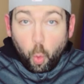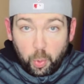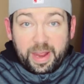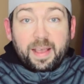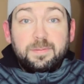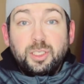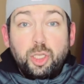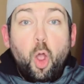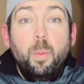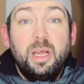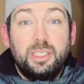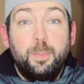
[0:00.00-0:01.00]
We'd have so
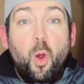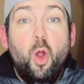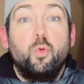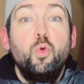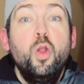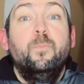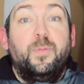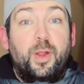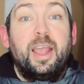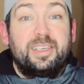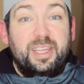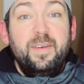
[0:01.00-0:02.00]
much more room for
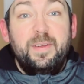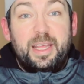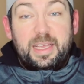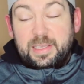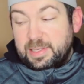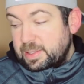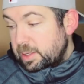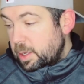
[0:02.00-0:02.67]
activities.